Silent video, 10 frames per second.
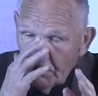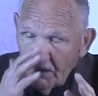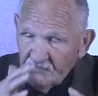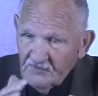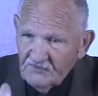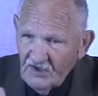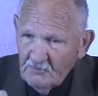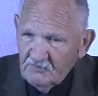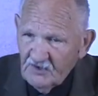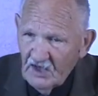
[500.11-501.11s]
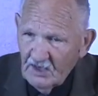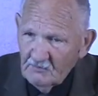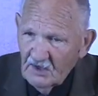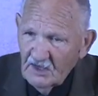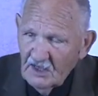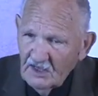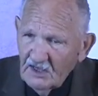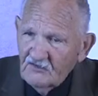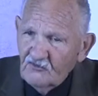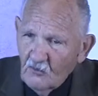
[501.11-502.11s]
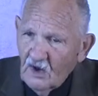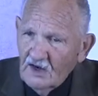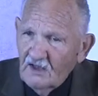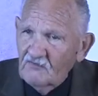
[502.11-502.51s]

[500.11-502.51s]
at the same time, each one